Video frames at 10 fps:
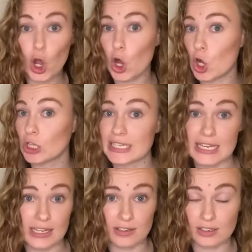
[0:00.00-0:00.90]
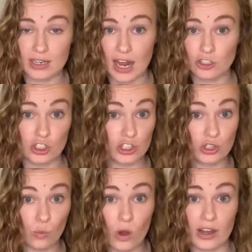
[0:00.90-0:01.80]
all E's, not just
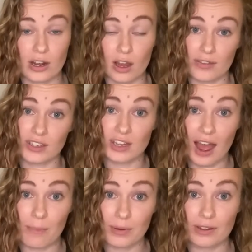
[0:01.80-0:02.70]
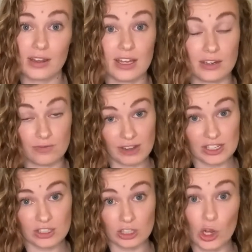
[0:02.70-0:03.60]
the one on the top. It affects
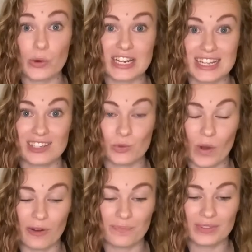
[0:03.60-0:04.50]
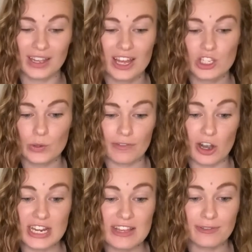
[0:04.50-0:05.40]
the lower E as well. So we have our
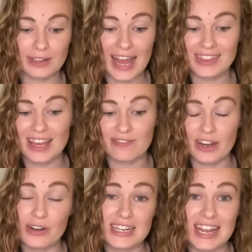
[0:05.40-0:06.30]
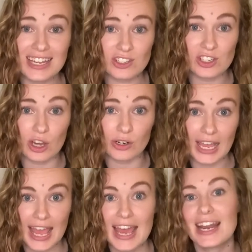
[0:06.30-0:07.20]
E flat. That very next note,
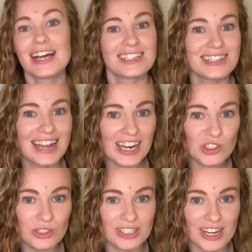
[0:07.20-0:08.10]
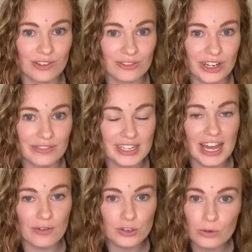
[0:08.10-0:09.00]
it has a natural sign in front of it. Now,
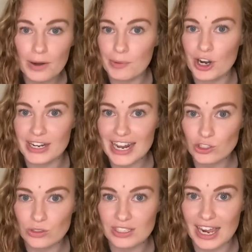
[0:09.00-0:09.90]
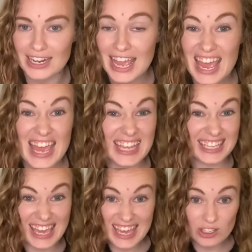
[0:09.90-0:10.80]
if you remember our natural sign, it
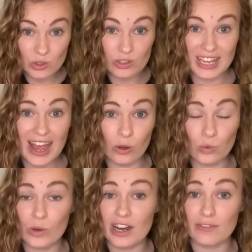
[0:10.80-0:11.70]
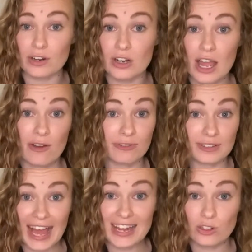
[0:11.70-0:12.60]
cancels out whatever
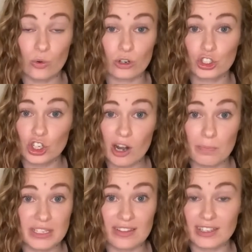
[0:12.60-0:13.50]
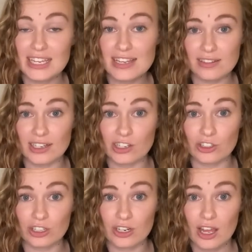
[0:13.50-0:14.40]
flat or sharp is in the key
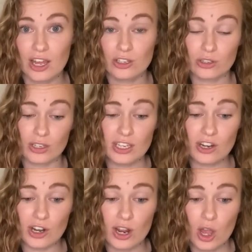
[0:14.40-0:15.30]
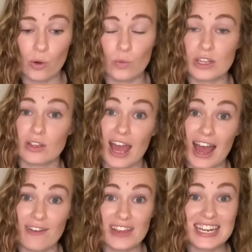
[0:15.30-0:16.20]
signature. So here we
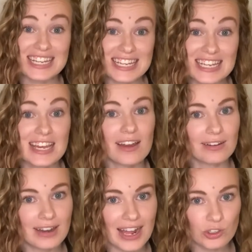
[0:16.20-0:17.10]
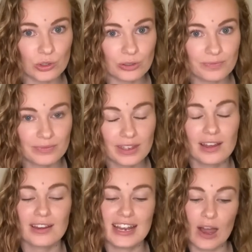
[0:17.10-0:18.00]
have an E natural.
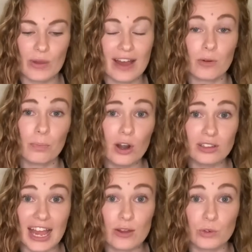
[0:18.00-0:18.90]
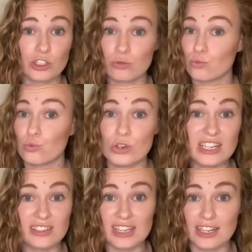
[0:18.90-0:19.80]
Now we have a bar line which
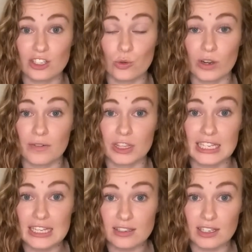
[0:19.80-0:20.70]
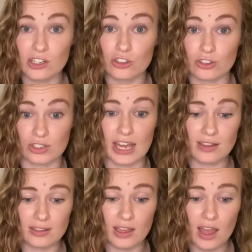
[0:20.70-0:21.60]
resets to whatever the key signature
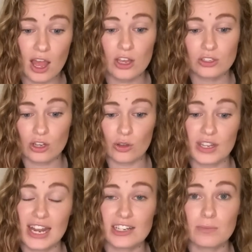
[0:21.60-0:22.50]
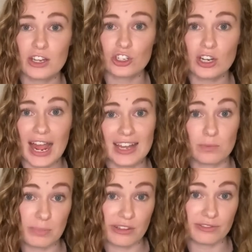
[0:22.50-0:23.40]
says. So the next measure has
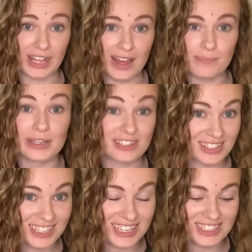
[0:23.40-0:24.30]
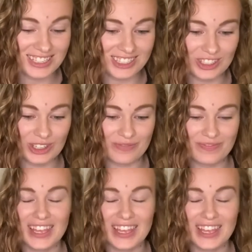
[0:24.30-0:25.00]
B flat because of the key signature,